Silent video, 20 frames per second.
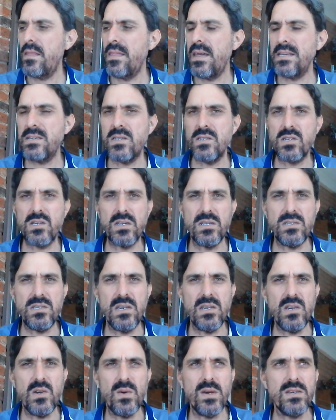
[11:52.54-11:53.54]
That's just
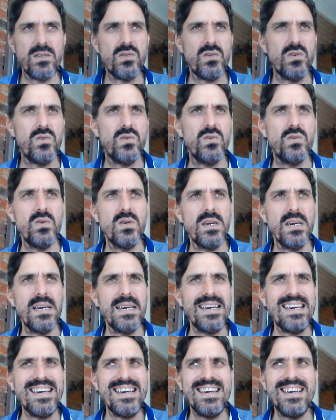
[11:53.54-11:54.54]
continuing to
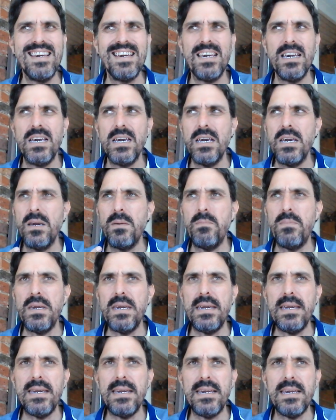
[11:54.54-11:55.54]

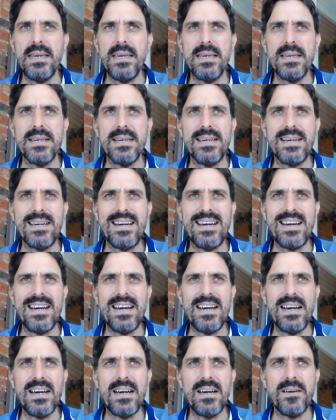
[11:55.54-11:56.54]
be
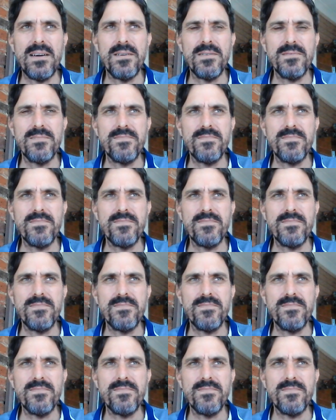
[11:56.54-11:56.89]
a